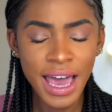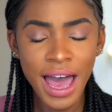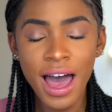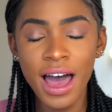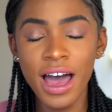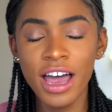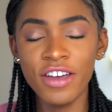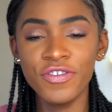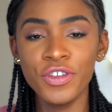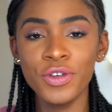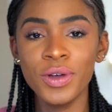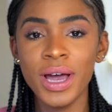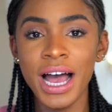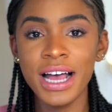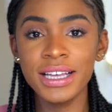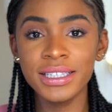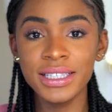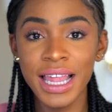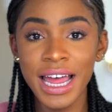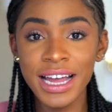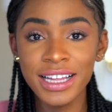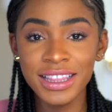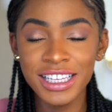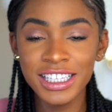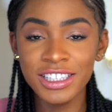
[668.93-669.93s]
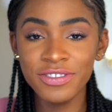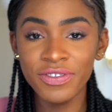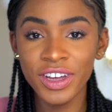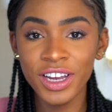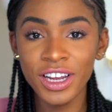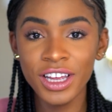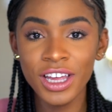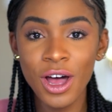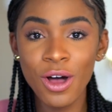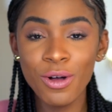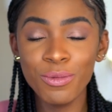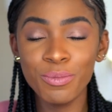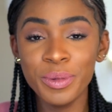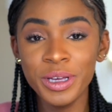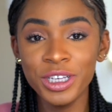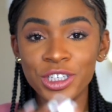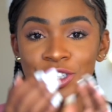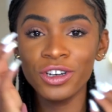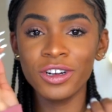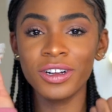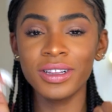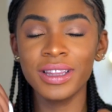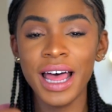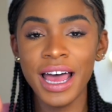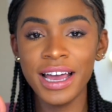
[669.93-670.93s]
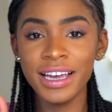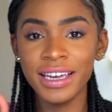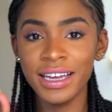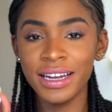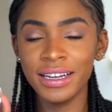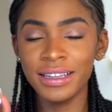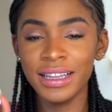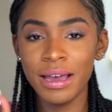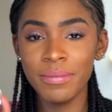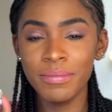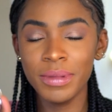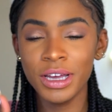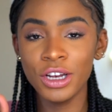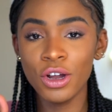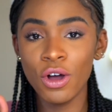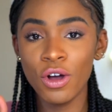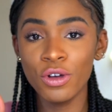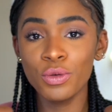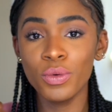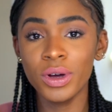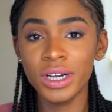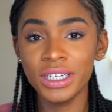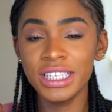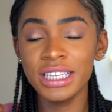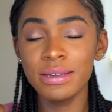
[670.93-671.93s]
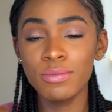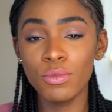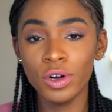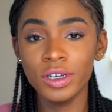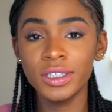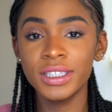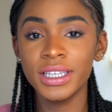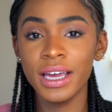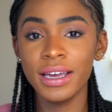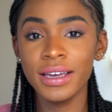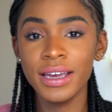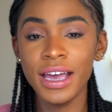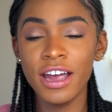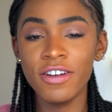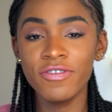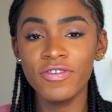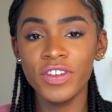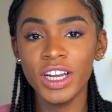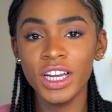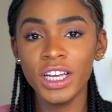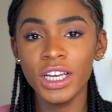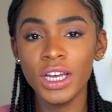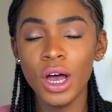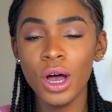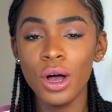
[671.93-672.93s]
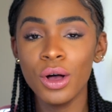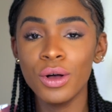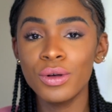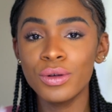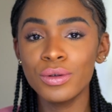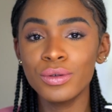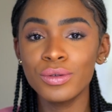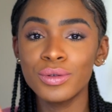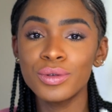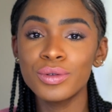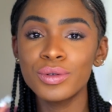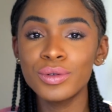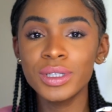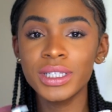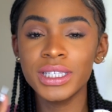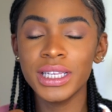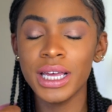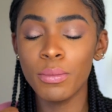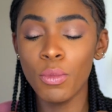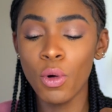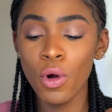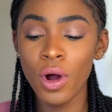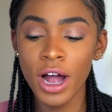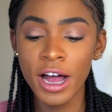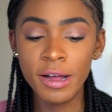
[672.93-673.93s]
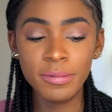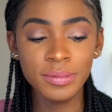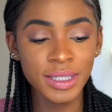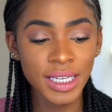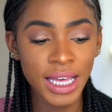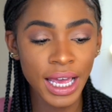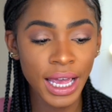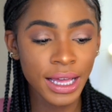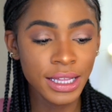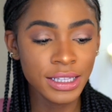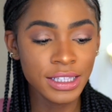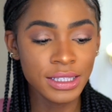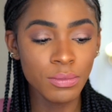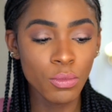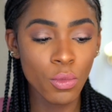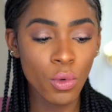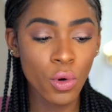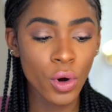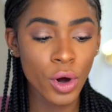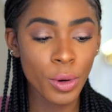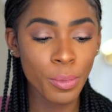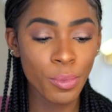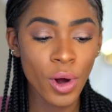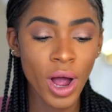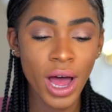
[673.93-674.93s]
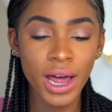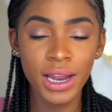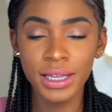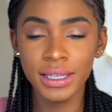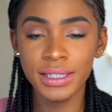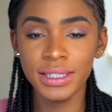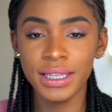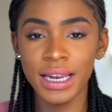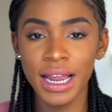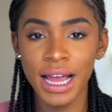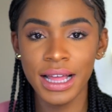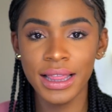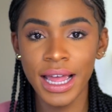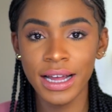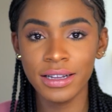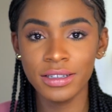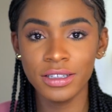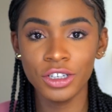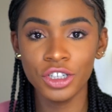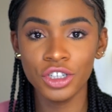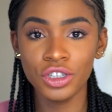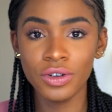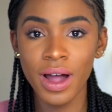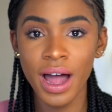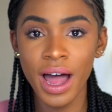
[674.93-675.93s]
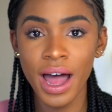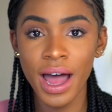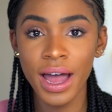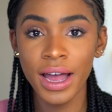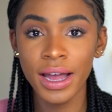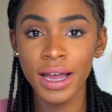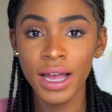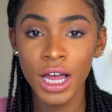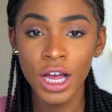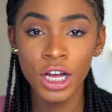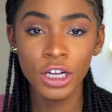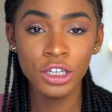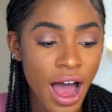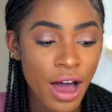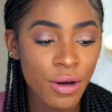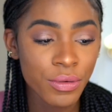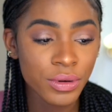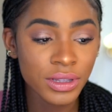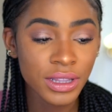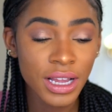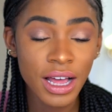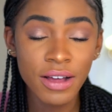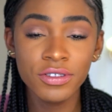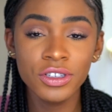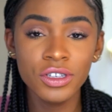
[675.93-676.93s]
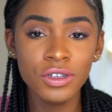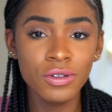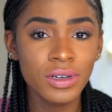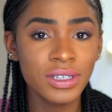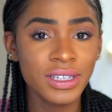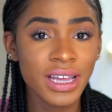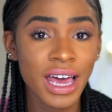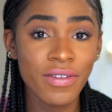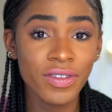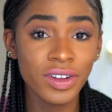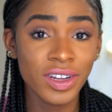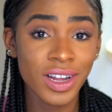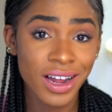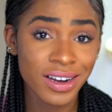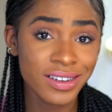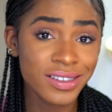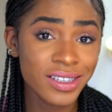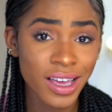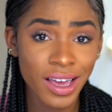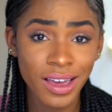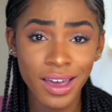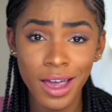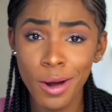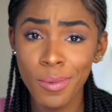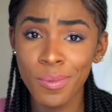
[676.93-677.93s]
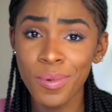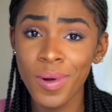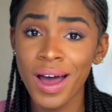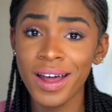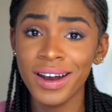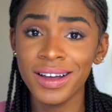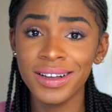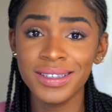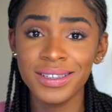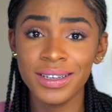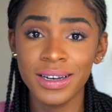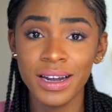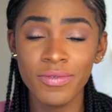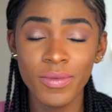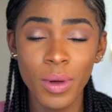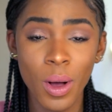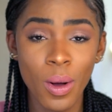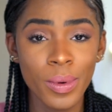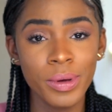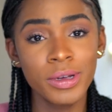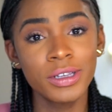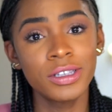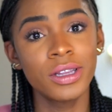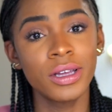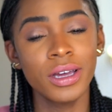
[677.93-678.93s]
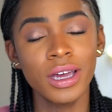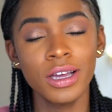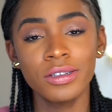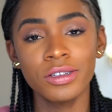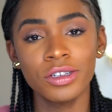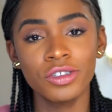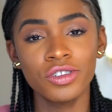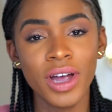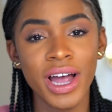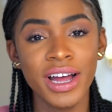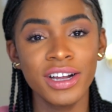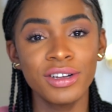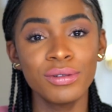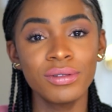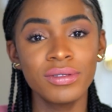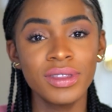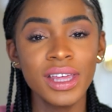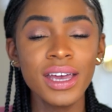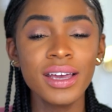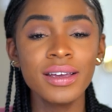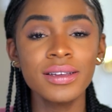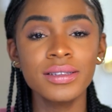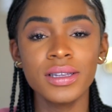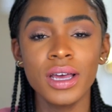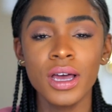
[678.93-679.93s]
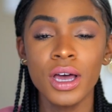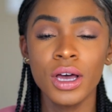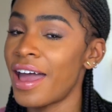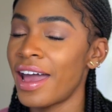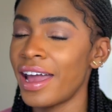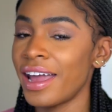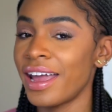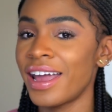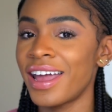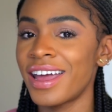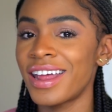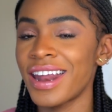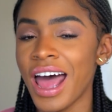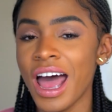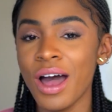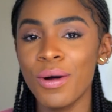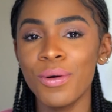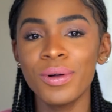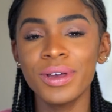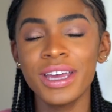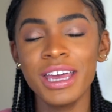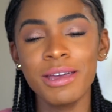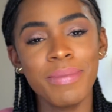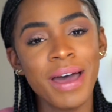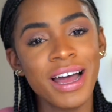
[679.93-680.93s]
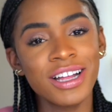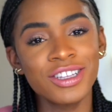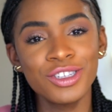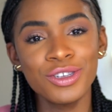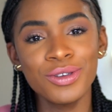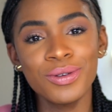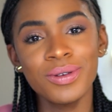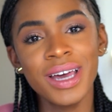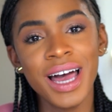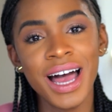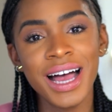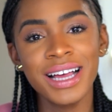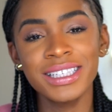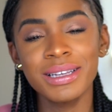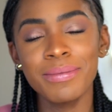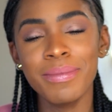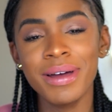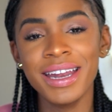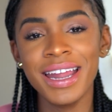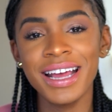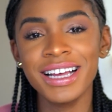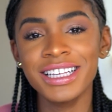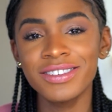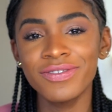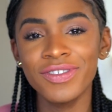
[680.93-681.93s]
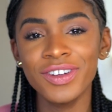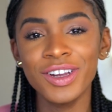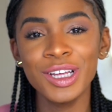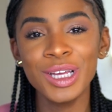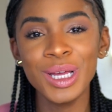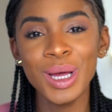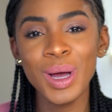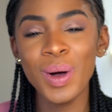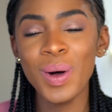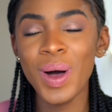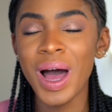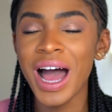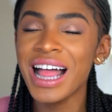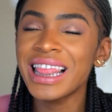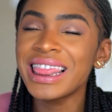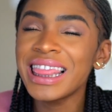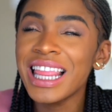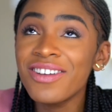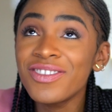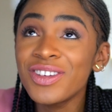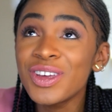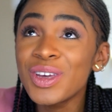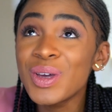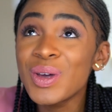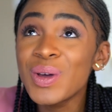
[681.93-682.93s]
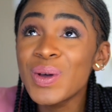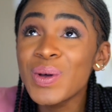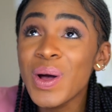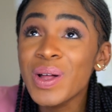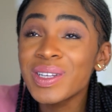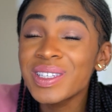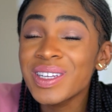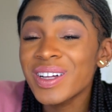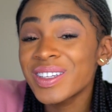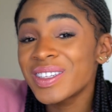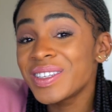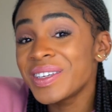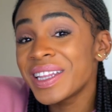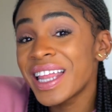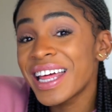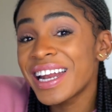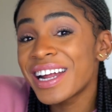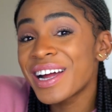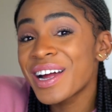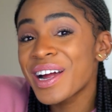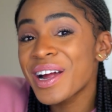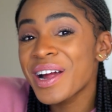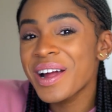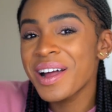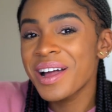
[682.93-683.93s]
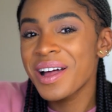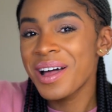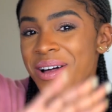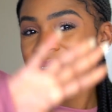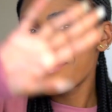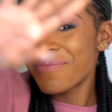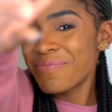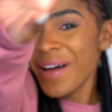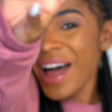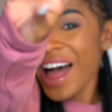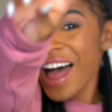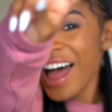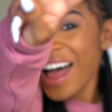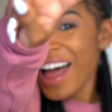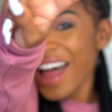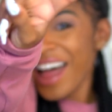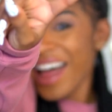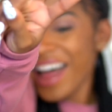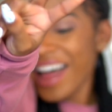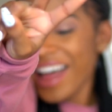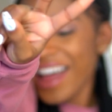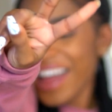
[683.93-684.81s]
Yeah, if you guys like this video, be sure to like it and let me know you want to see more skincare videos, more updates, more products that I like to try. I would love to because I have a lot of skincare products and I'm always looking to try new things, and I will get back to you guys in my next video. I love you. I'll talk to you later. Bye.